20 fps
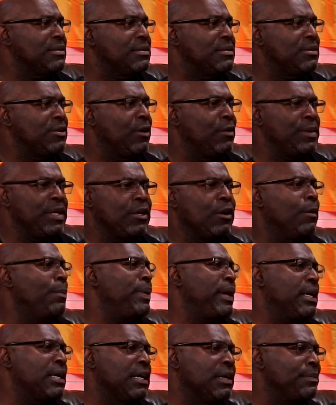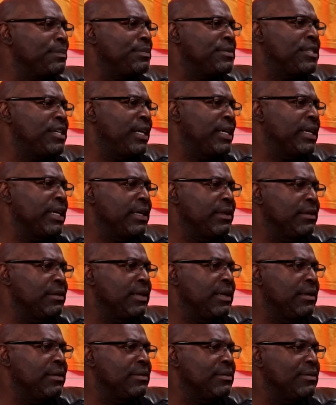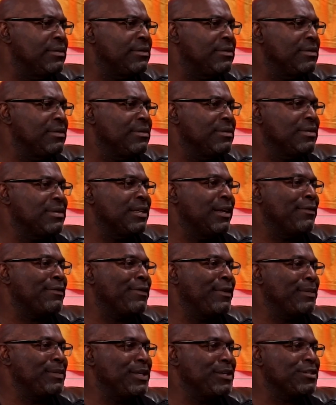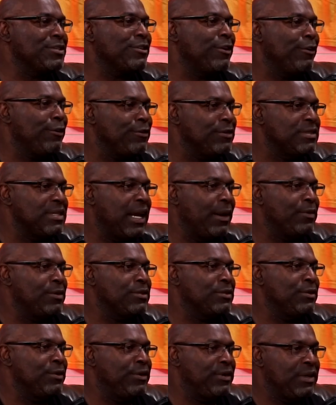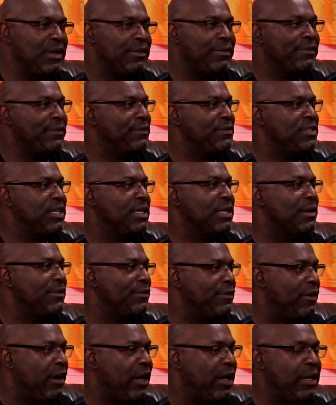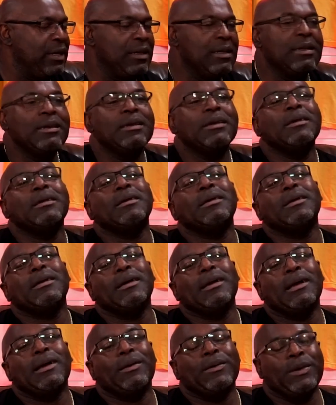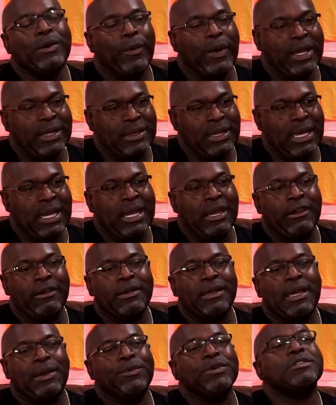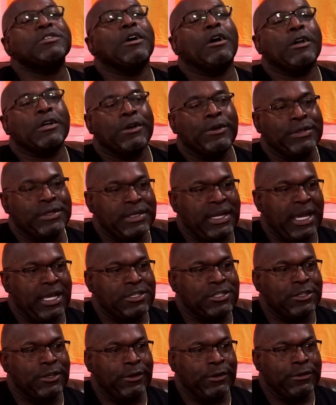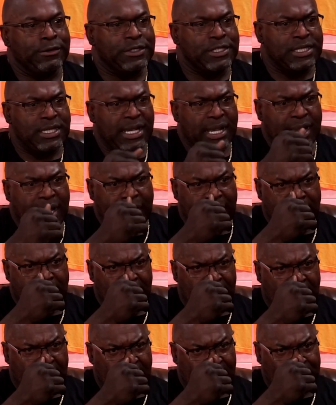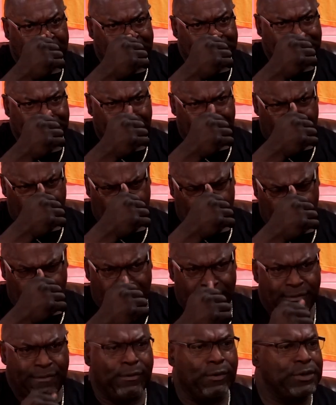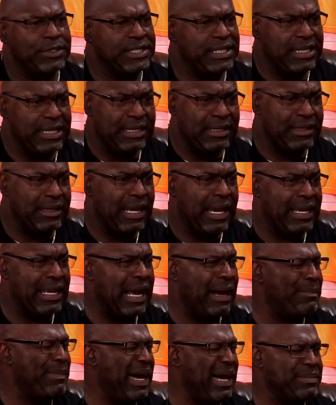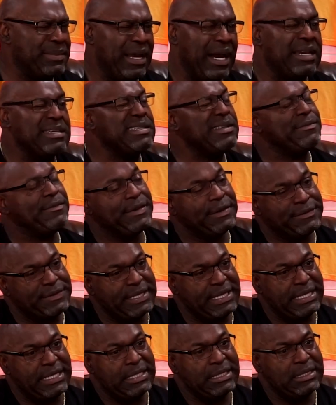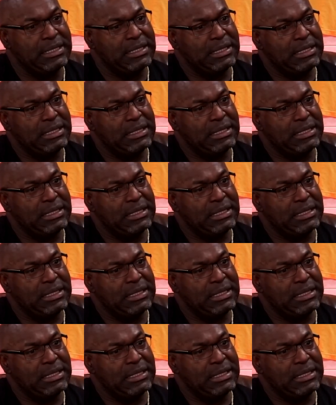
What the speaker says: told me to go pick up chicken and stuff from this church that was doing a chicken fry. We went there, and we started going to that church at 14. I got baptized at 15.